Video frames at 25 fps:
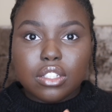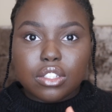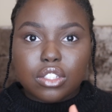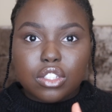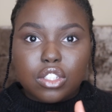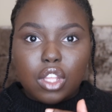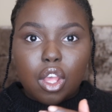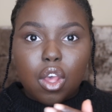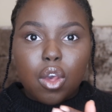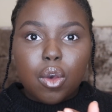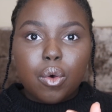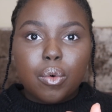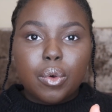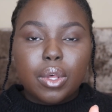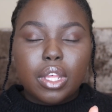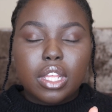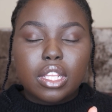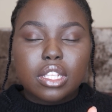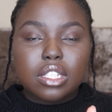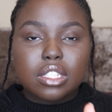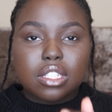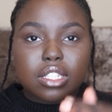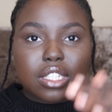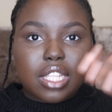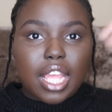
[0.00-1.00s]
So
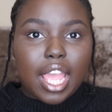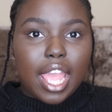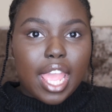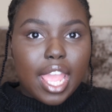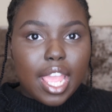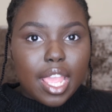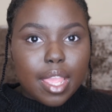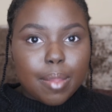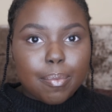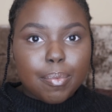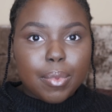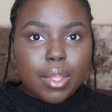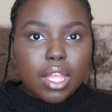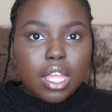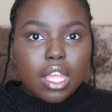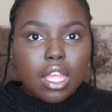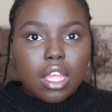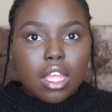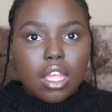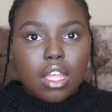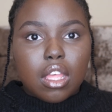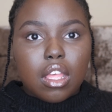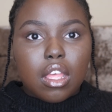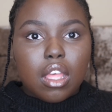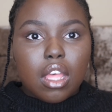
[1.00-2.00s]
Sahib
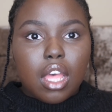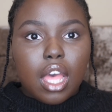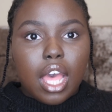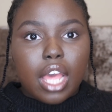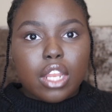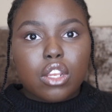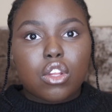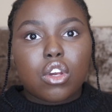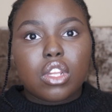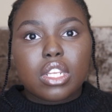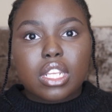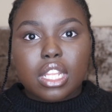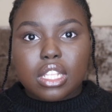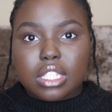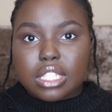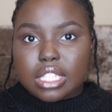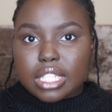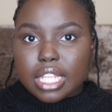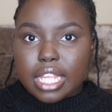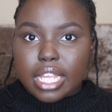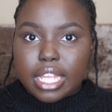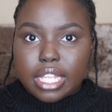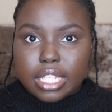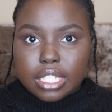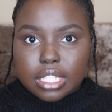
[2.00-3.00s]
had gone
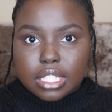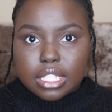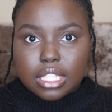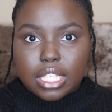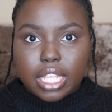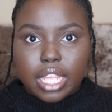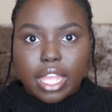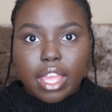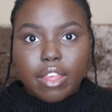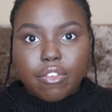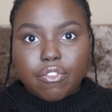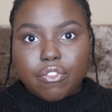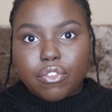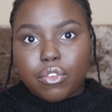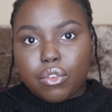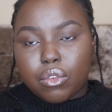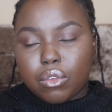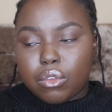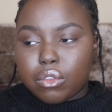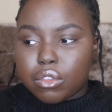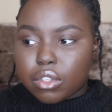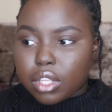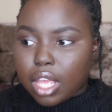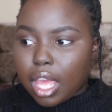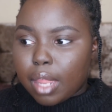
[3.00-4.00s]
downstairs to get
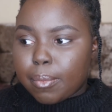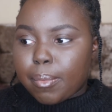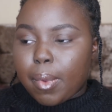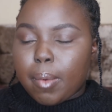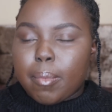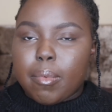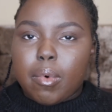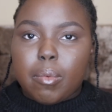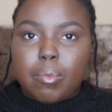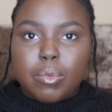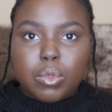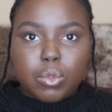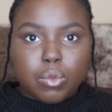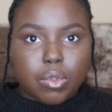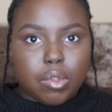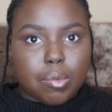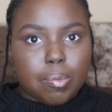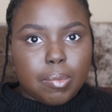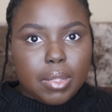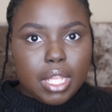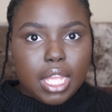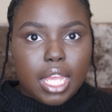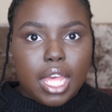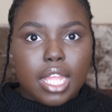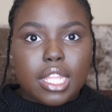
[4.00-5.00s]
food, and my mum was
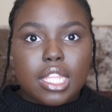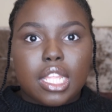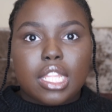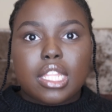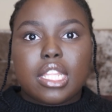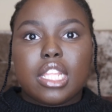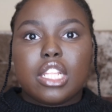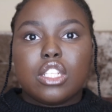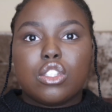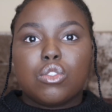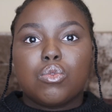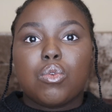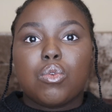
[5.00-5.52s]
with me, and then they